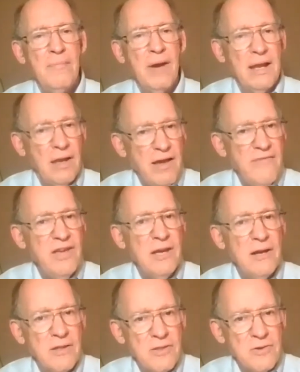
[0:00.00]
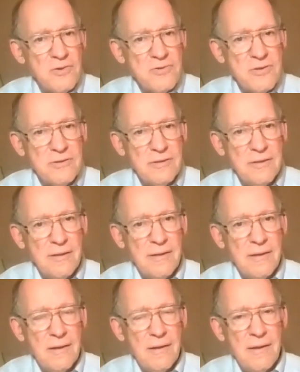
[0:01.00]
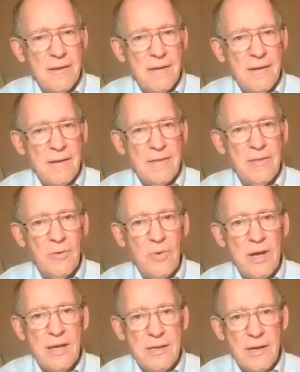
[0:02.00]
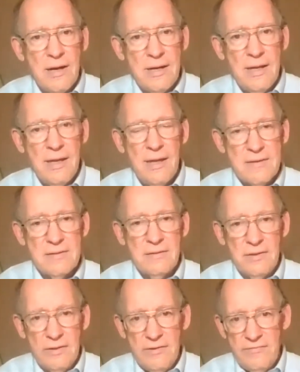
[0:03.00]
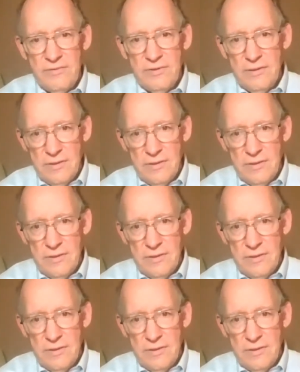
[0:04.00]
by loving others the way God has loved